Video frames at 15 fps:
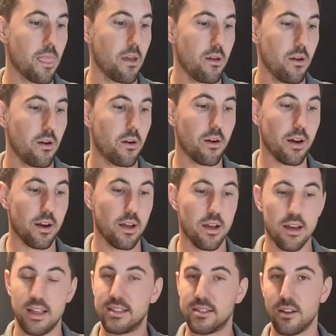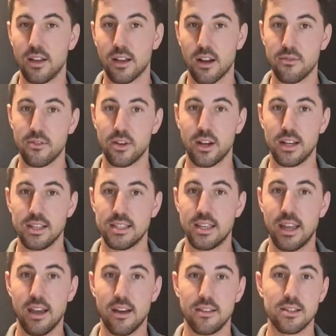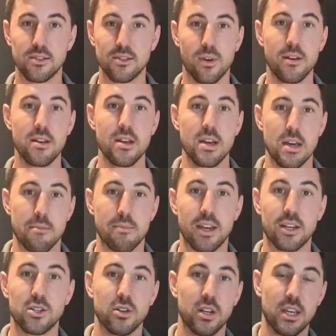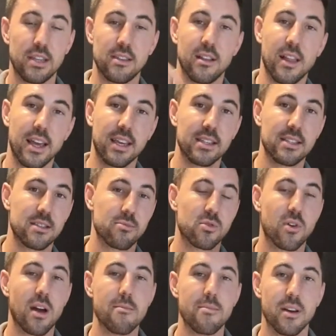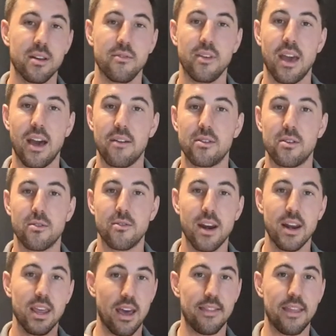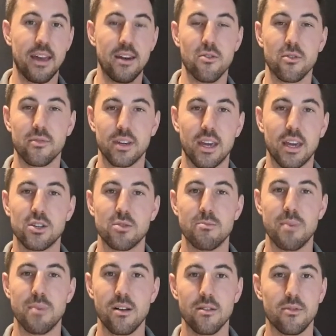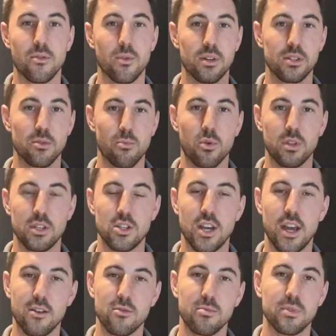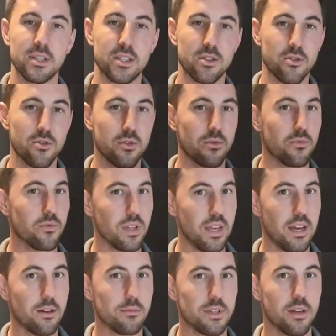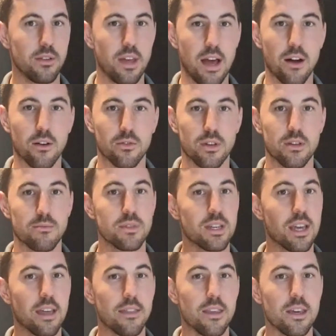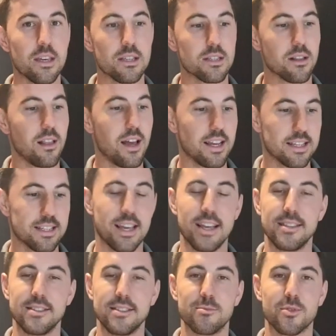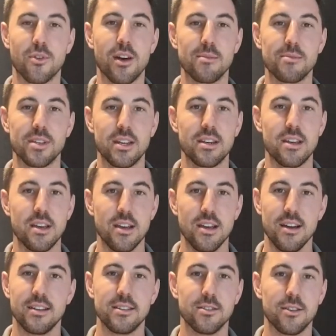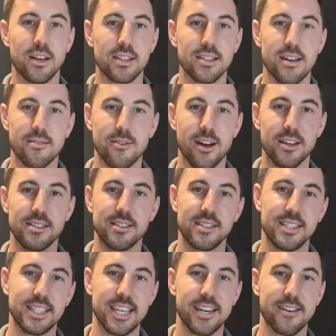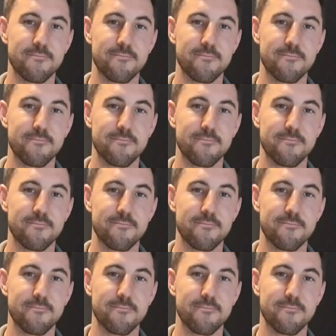All right, that's all I got for you guys today on this one. Make sure to hit the like and subscribe button if you haven't already, and that notification bell. If you want to support the channel, please do. It really helps out the algorithm to get these likes and subscribes in. Until next time, guys. See ya.